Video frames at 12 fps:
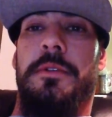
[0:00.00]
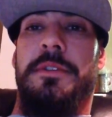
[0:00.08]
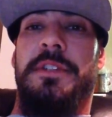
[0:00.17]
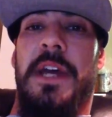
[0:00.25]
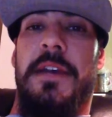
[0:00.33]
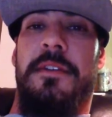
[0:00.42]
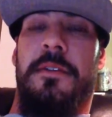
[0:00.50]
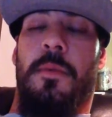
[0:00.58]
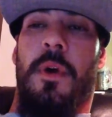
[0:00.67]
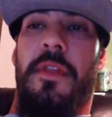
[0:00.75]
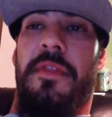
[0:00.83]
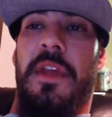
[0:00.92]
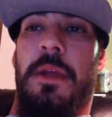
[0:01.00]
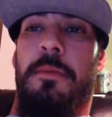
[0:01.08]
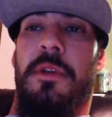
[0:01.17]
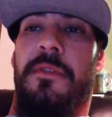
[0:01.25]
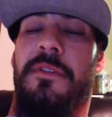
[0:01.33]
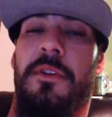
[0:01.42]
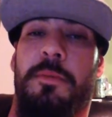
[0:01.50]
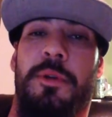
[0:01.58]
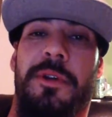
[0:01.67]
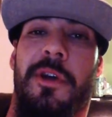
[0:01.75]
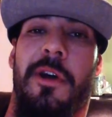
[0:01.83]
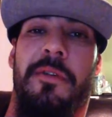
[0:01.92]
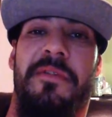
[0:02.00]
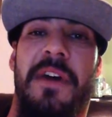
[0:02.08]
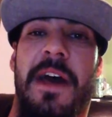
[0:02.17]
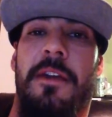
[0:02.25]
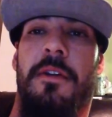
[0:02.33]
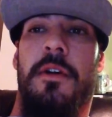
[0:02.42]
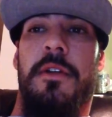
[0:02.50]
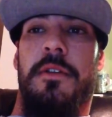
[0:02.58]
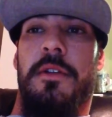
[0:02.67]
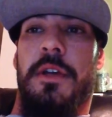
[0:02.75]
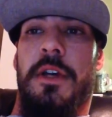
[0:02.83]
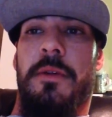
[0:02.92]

size is one thing, but if you're putting all fat on,